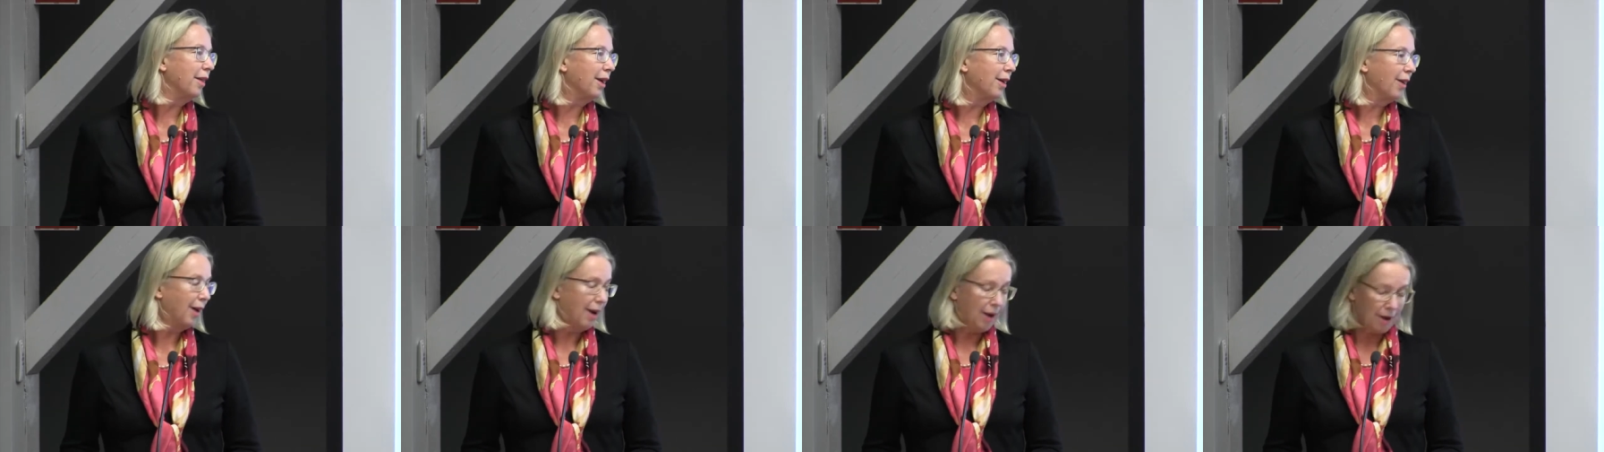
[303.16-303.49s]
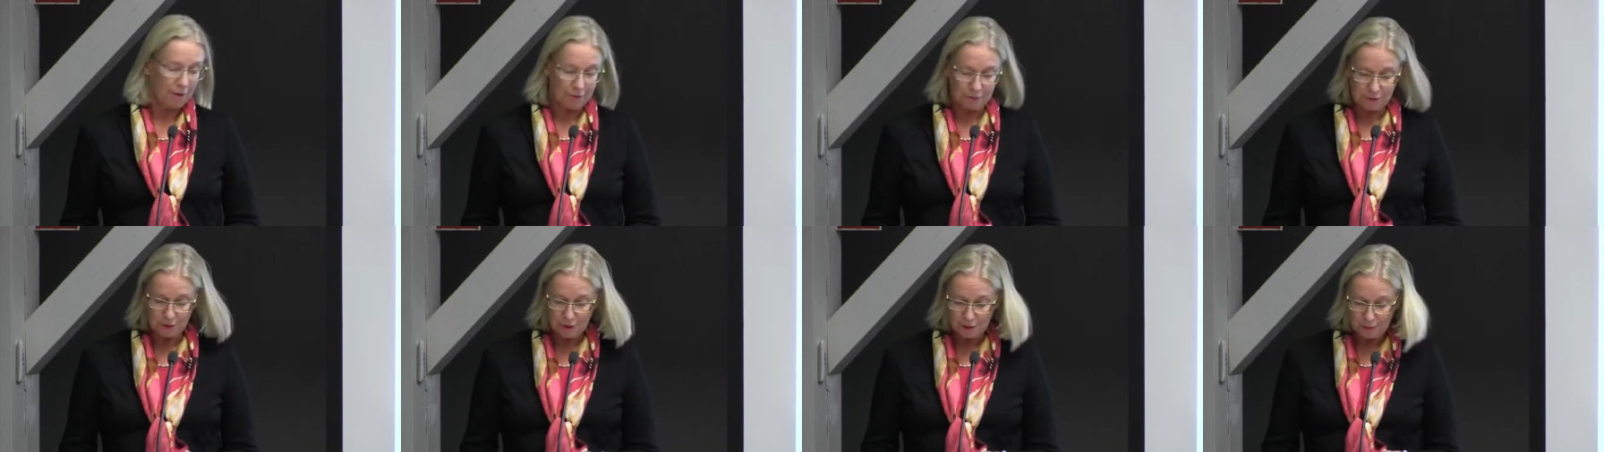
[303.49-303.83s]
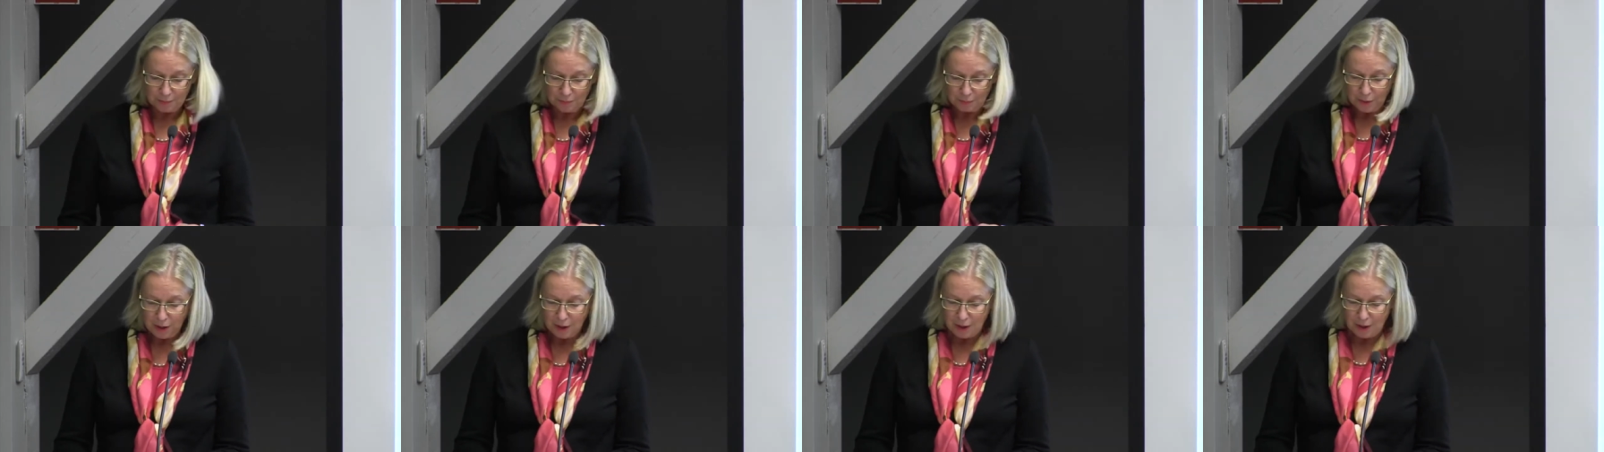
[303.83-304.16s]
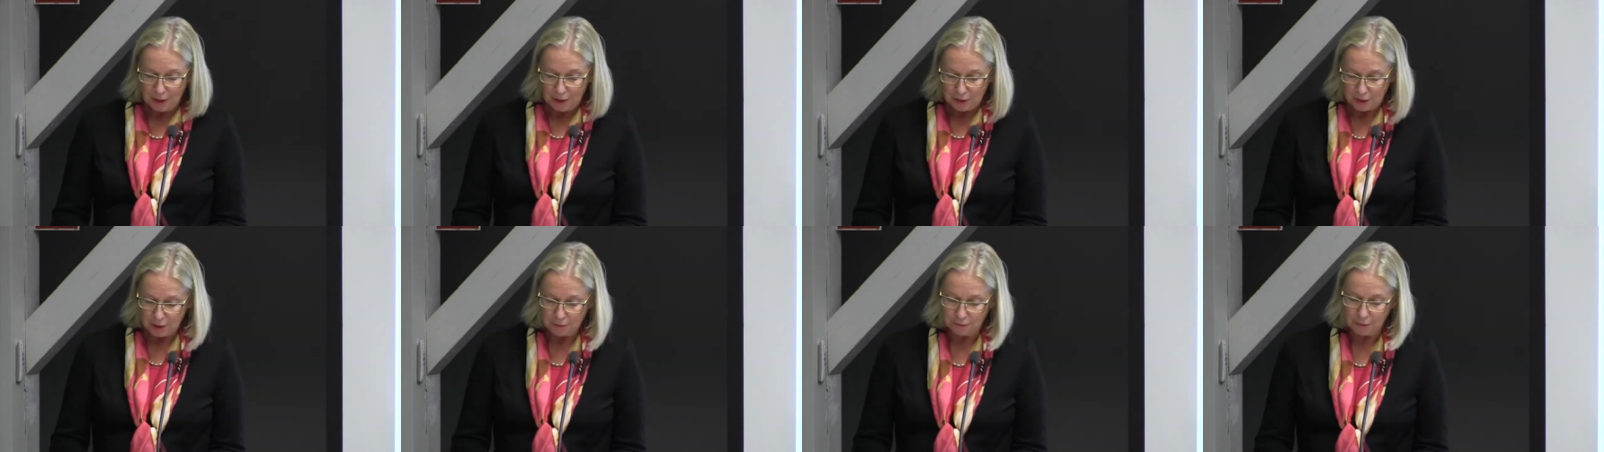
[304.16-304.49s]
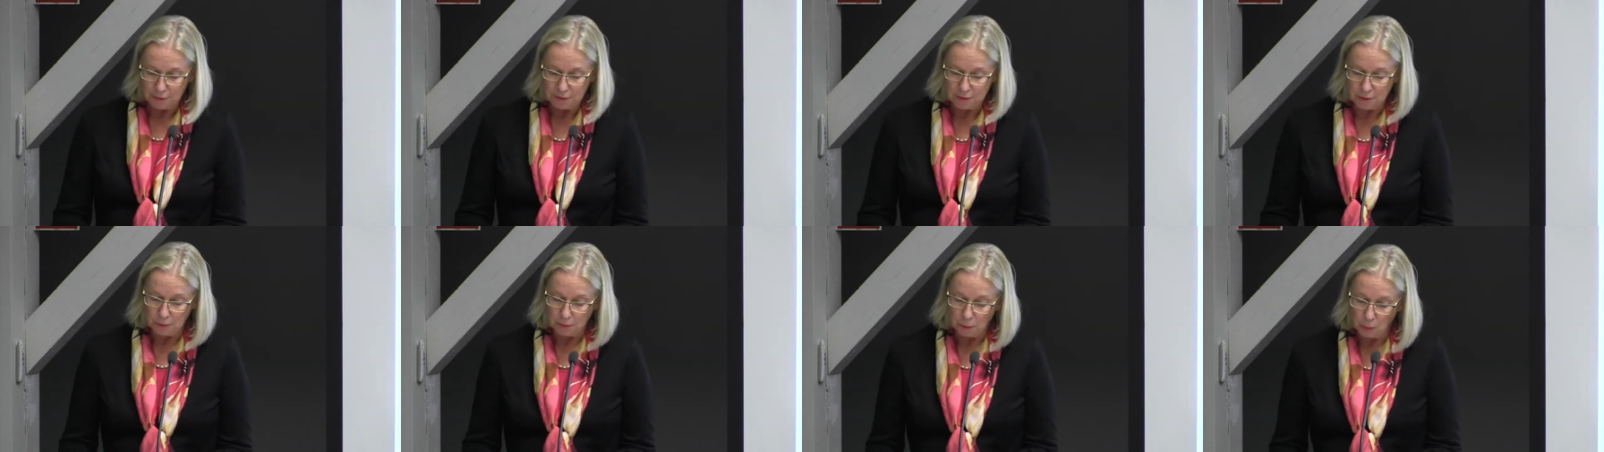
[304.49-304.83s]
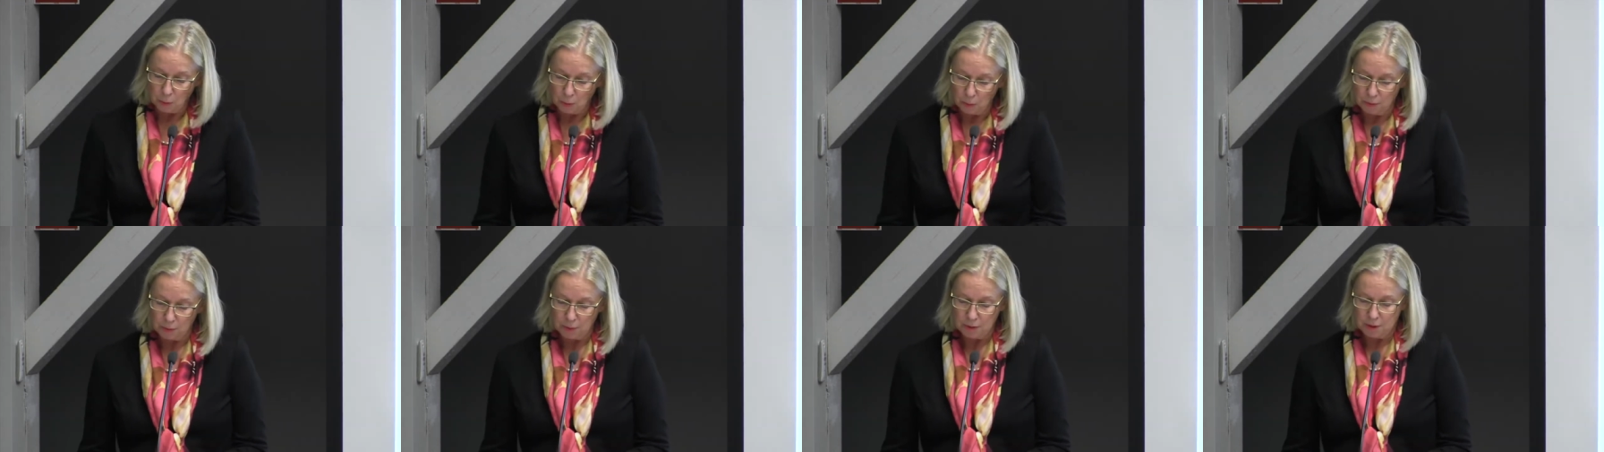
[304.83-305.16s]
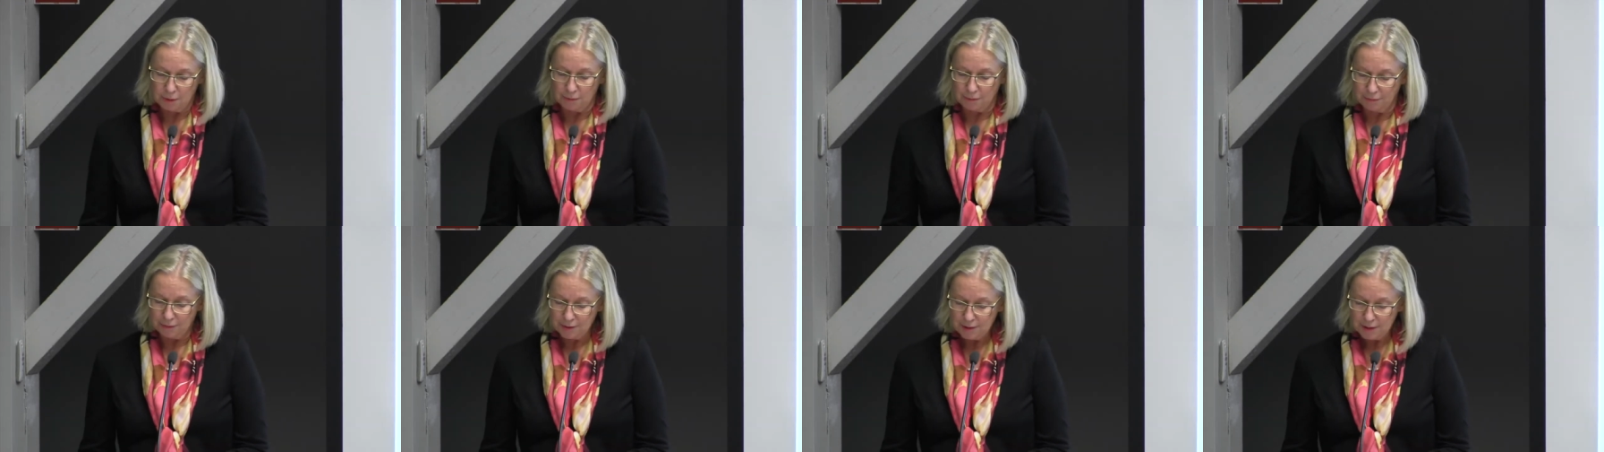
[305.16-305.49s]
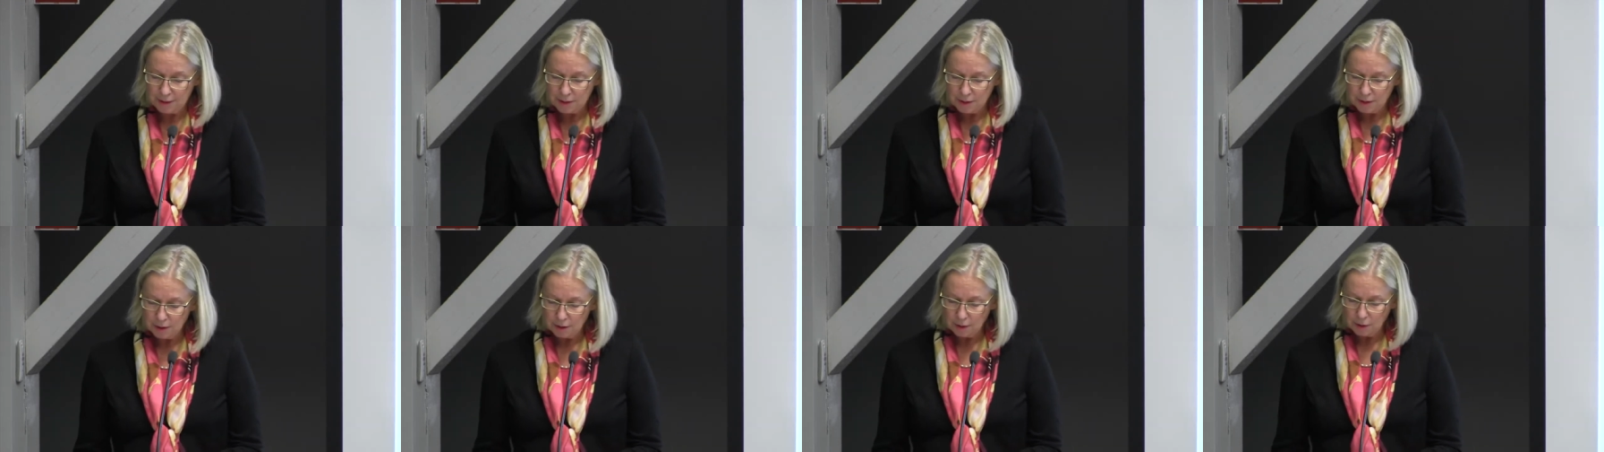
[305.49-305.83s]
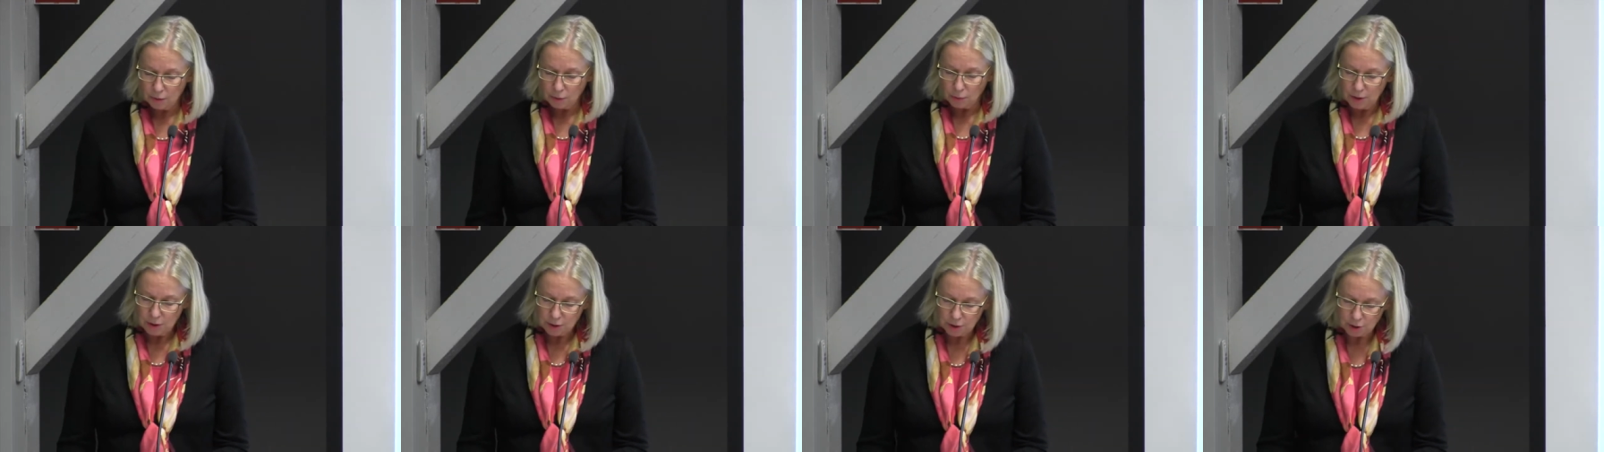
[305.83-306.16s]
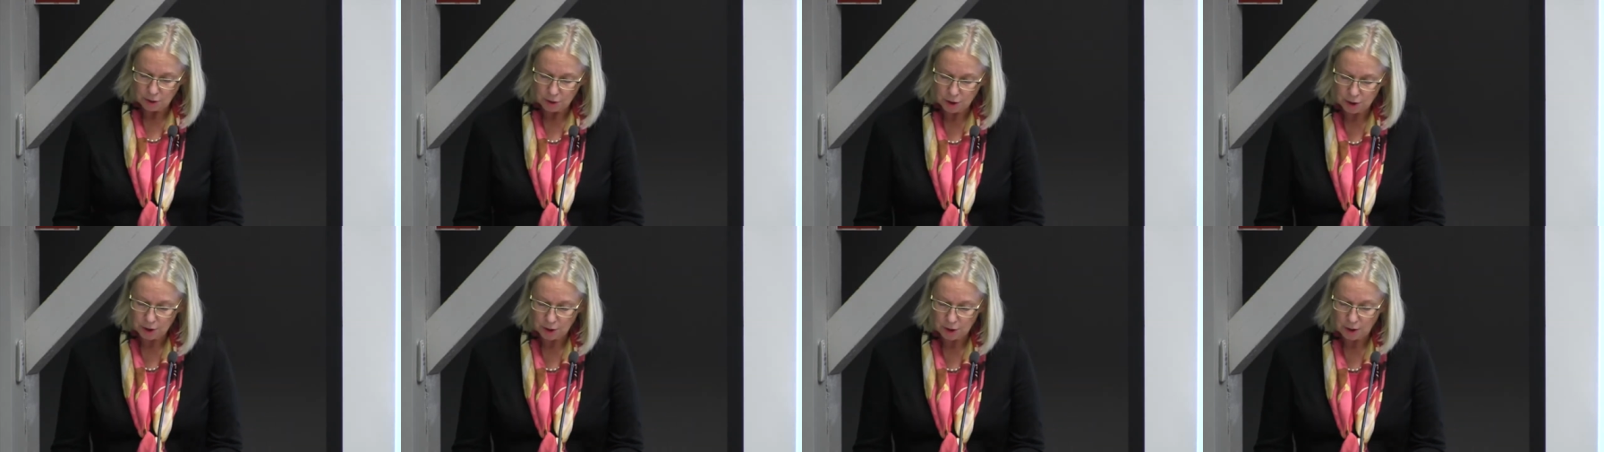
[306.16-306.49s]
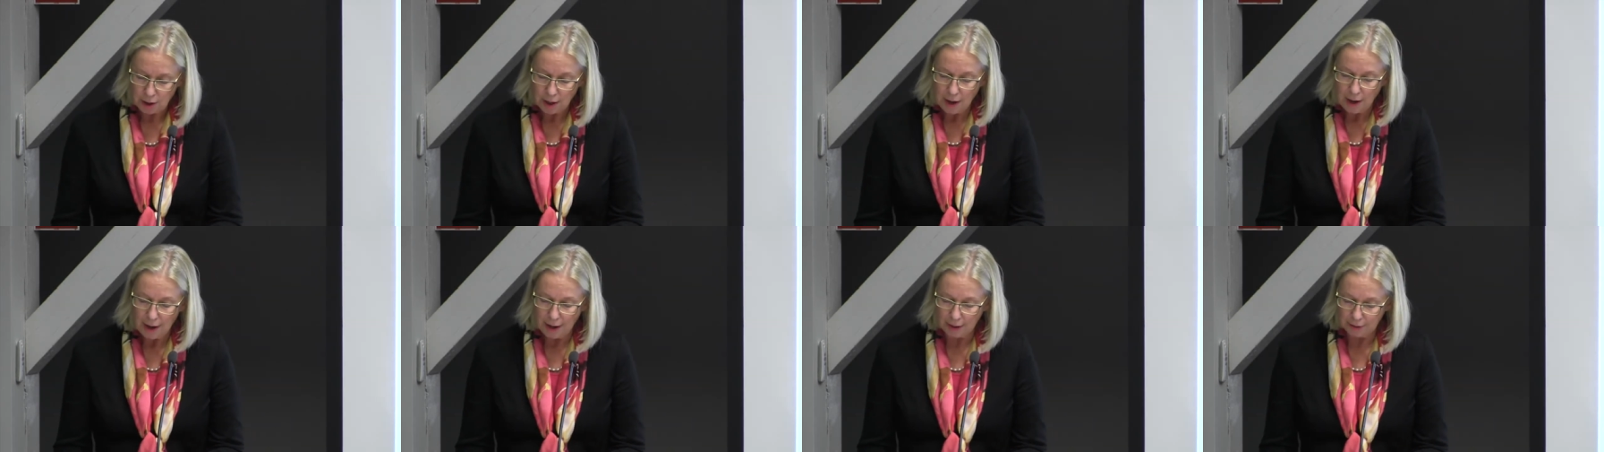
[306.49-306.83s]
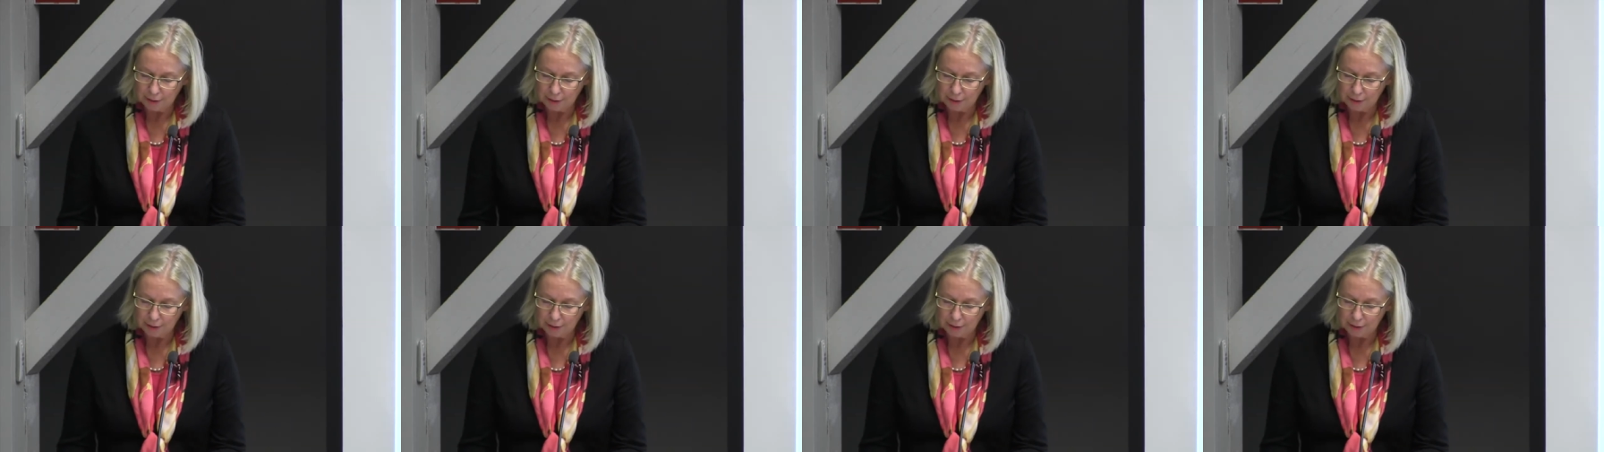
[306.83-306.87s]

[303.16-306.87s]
Thereafter, she was a visiting researcher